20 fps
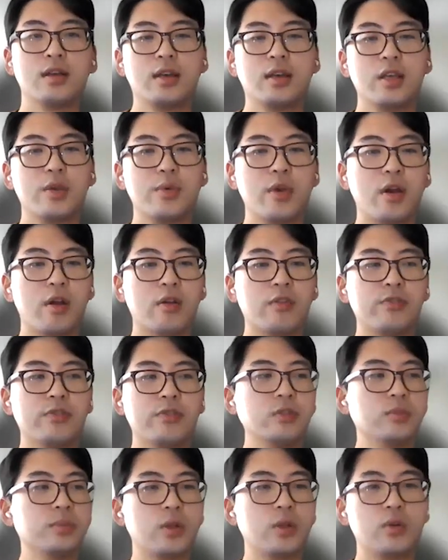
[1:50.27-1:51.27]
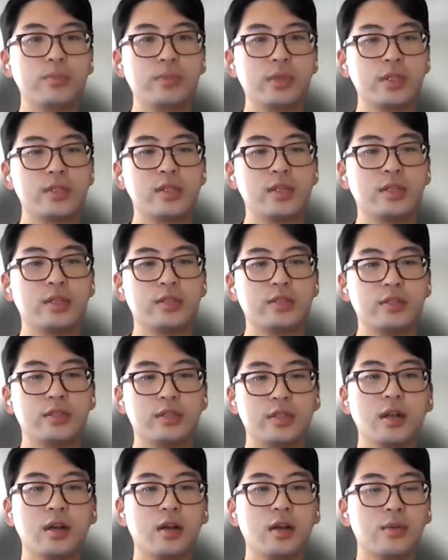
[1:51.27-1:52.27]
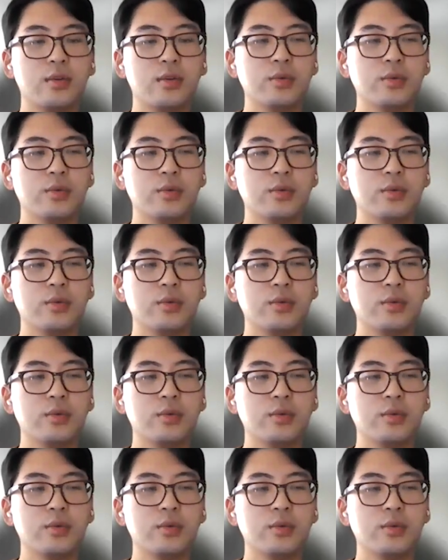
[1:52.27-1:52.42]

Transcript: And here we are, full-blown business. Uh,